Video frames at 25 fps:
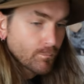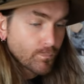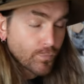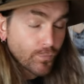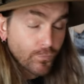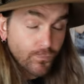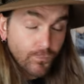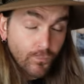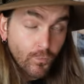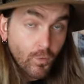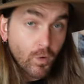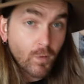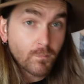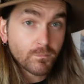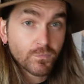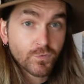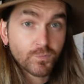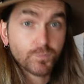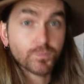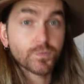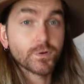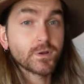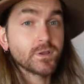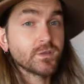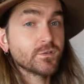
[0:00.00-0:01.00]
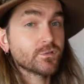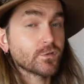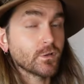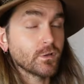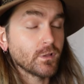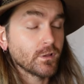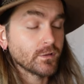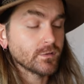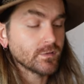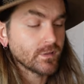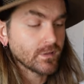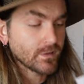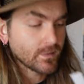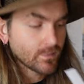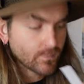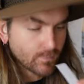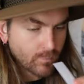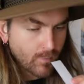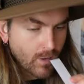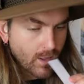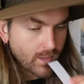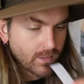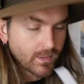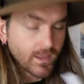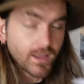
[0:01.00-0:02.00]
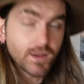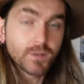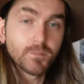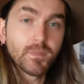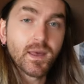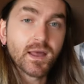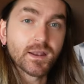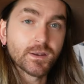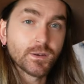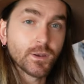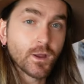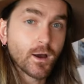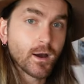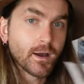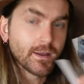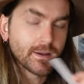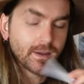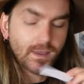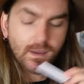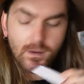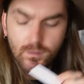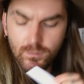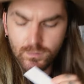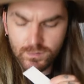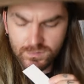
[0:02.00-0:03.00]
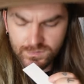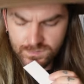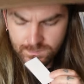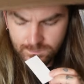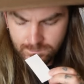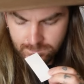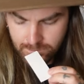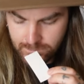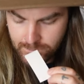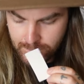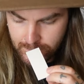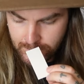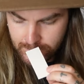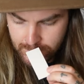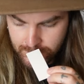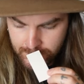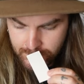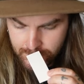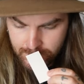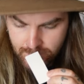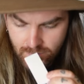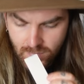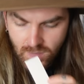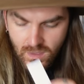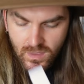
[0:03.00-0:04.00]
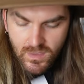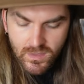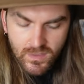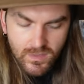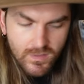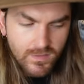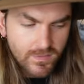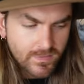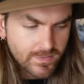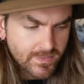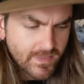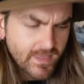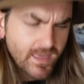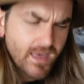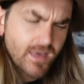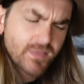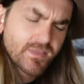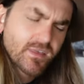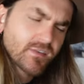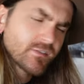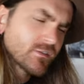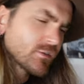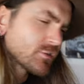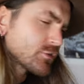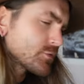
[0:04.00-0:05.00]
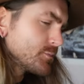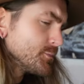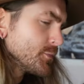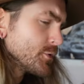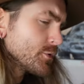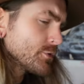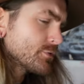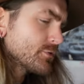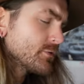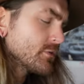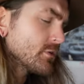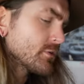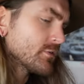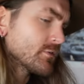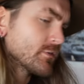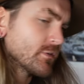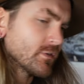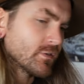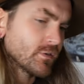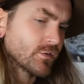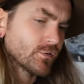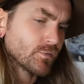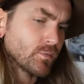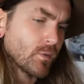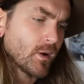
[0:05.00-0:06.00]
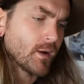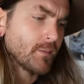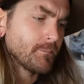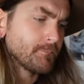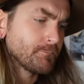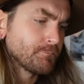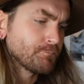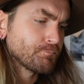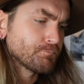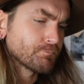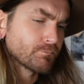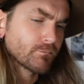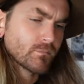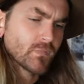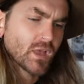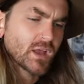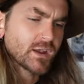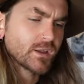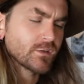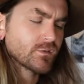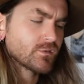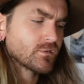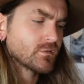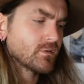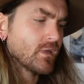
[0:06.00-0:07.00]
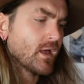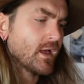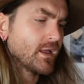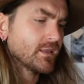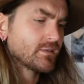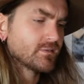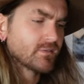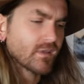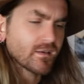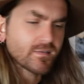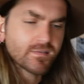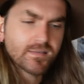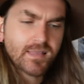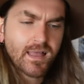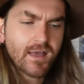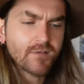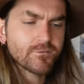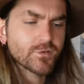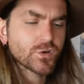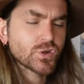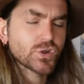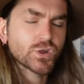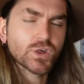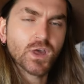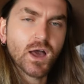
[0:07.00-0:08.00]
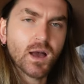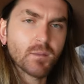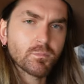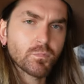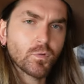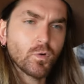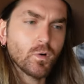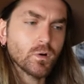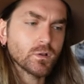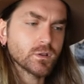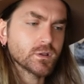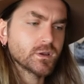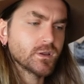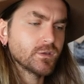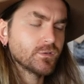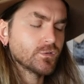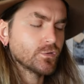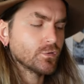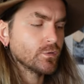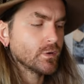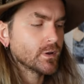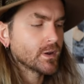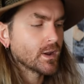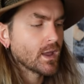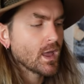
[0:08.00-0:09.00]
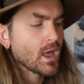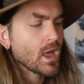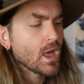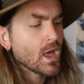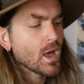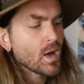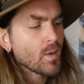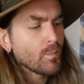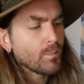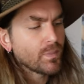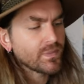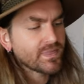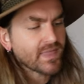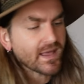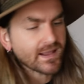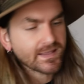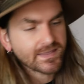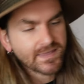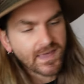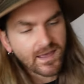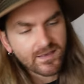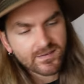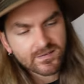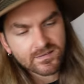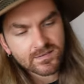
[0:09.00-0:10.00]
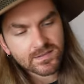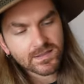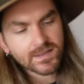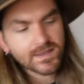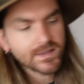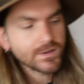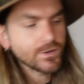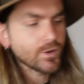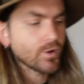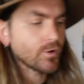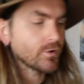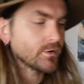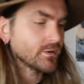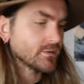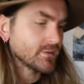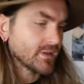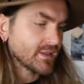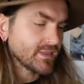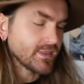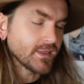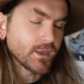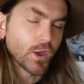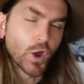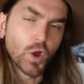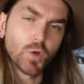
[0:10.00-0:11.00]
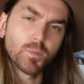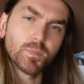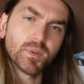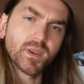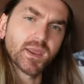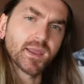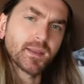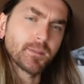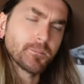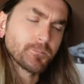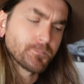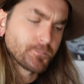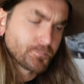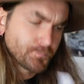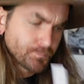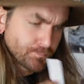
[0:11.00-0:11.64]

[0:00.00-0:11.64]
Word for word: Performs pretty solidly as well at about 9 hours. Yeah, there's a smoothness to this one, and it's, it doesn't have a sharp quality to it, but that gasoline note in the opening